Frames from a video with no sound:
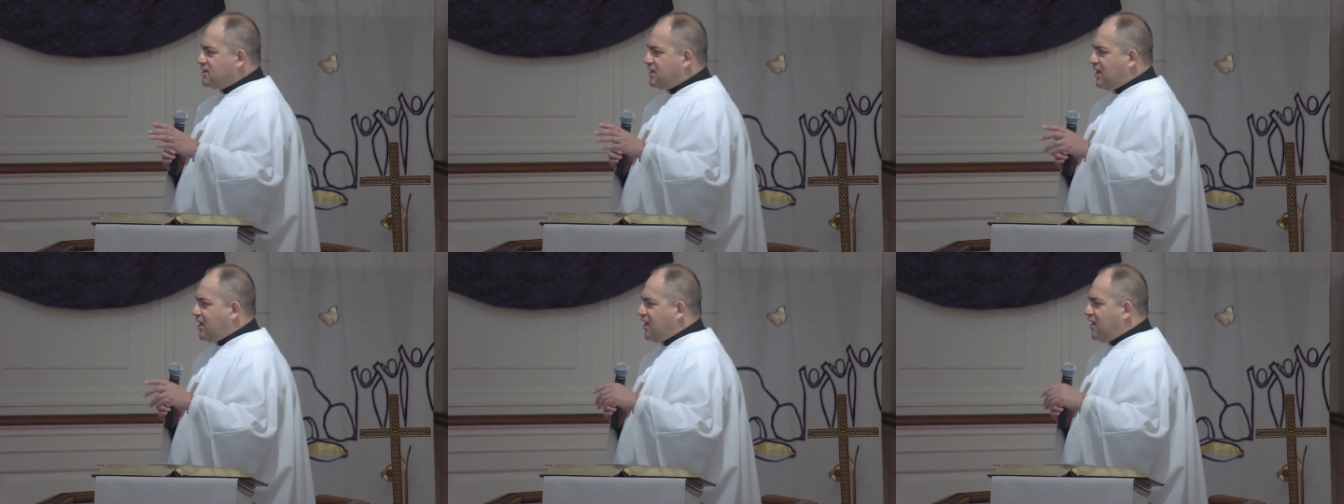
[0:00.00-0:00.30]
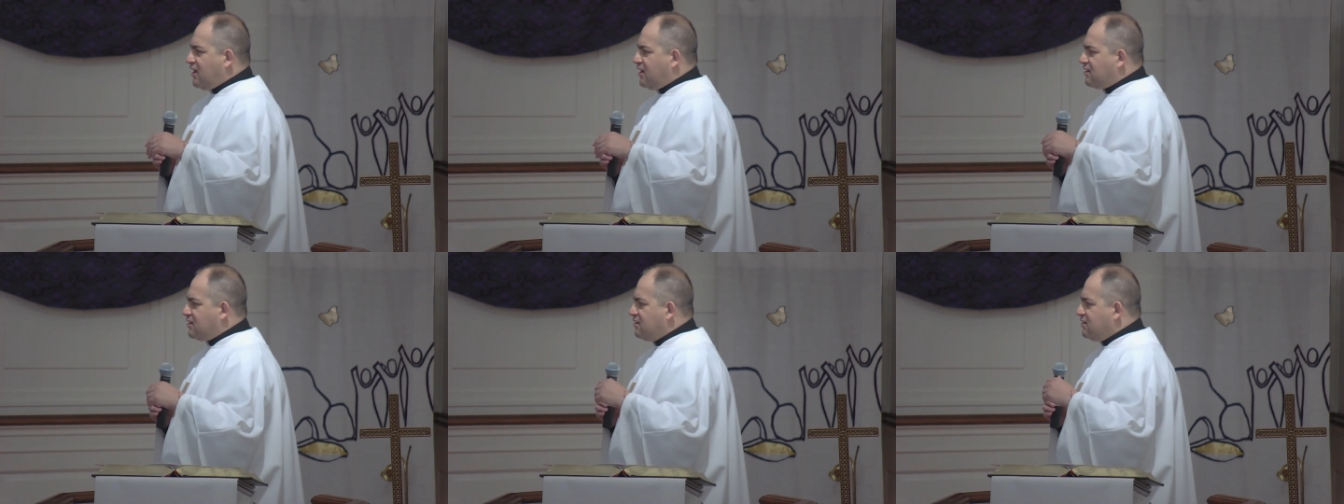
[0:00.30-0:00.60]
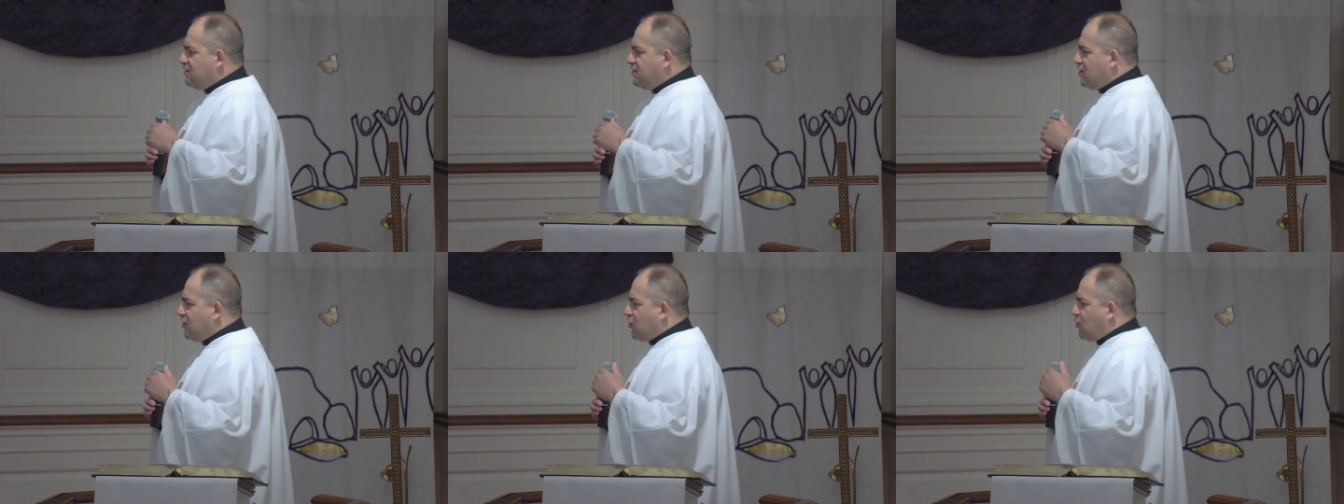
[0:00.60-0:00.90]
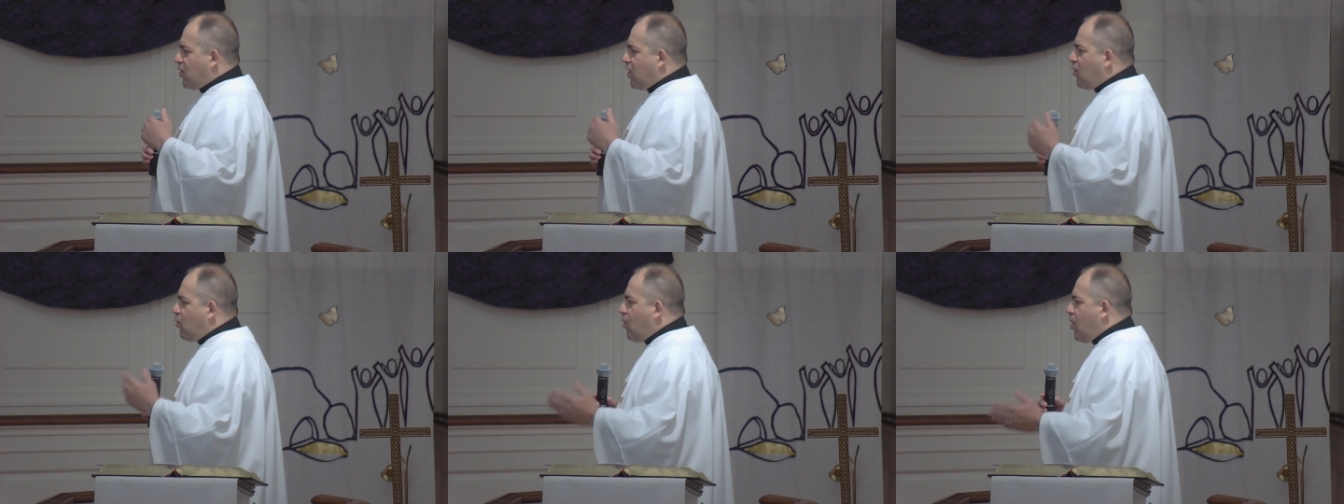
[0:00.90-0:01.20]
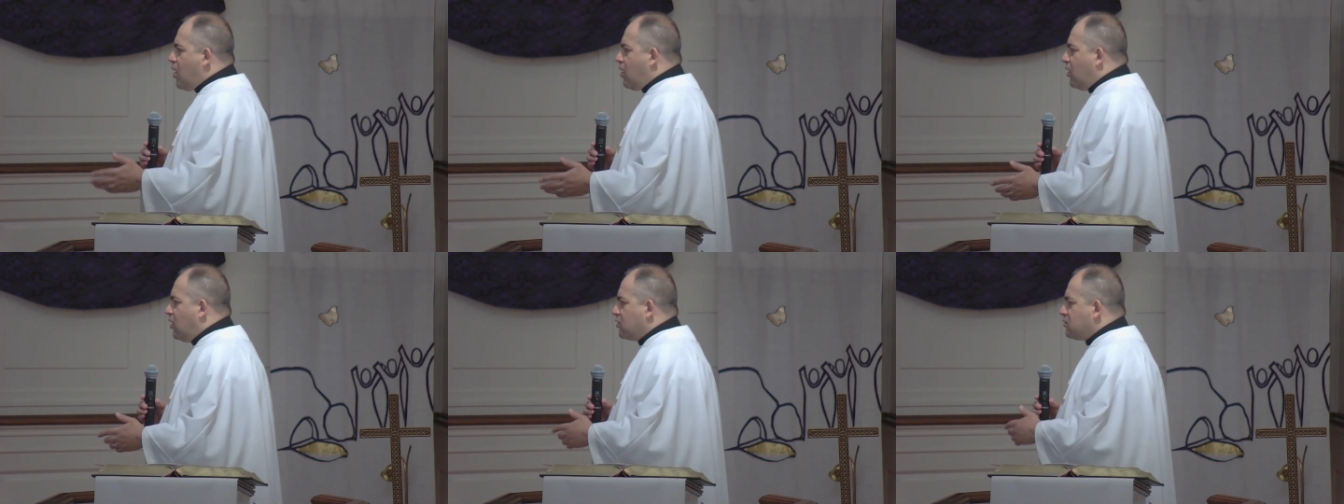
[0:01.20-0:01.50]
like Though I
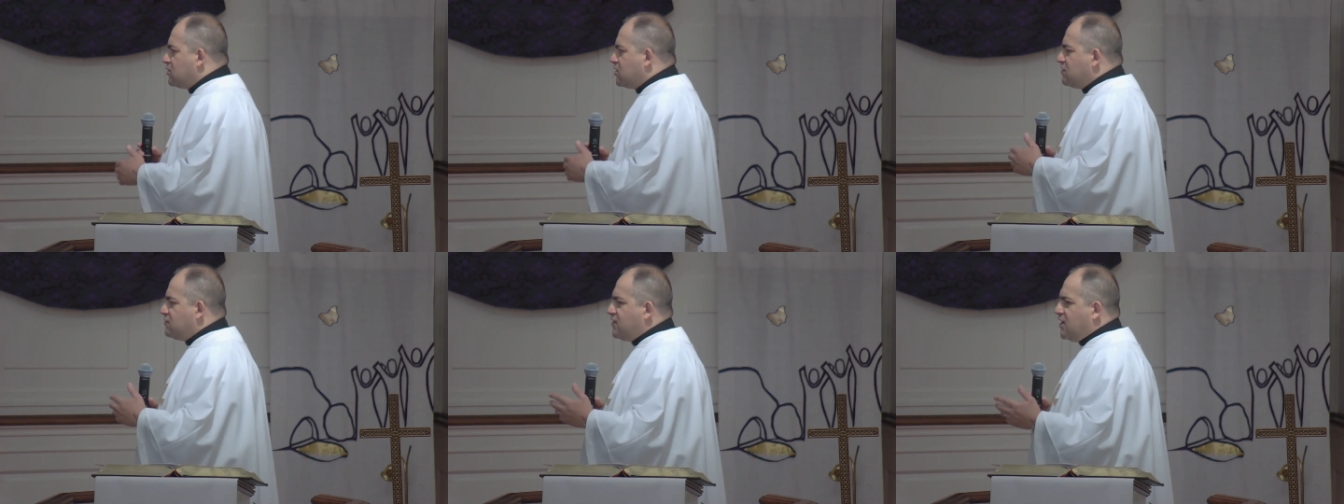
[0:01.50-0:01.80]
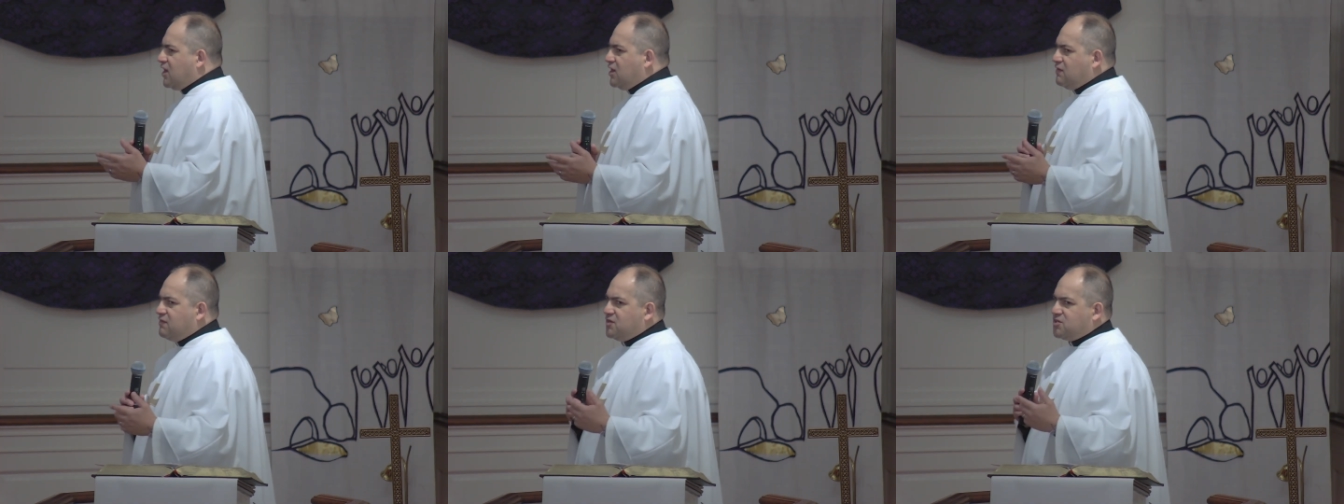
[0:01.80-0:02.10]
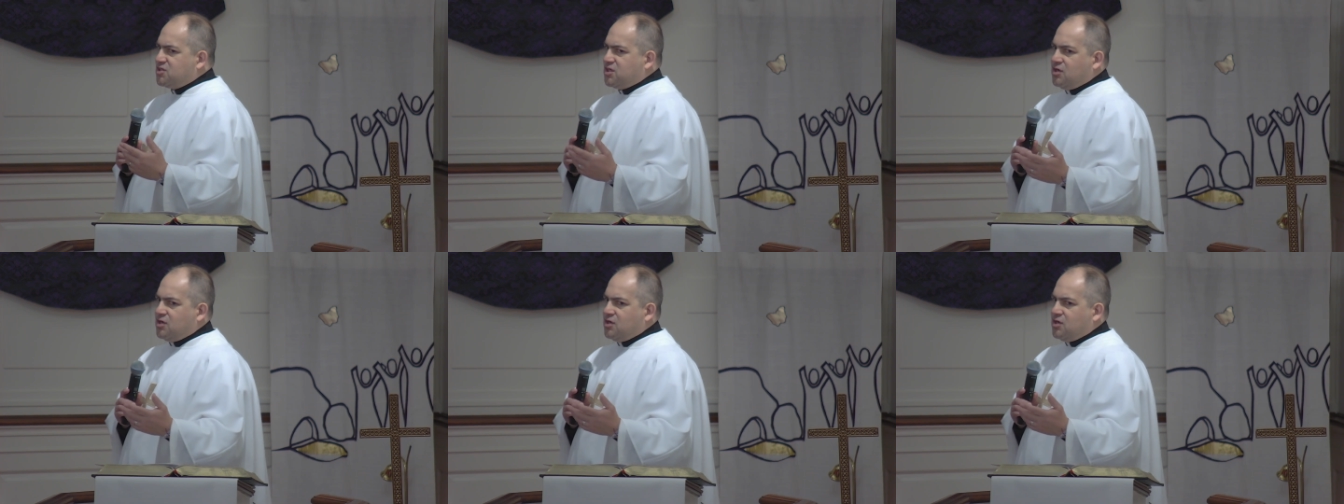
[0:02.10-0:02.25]
walk through the valley of the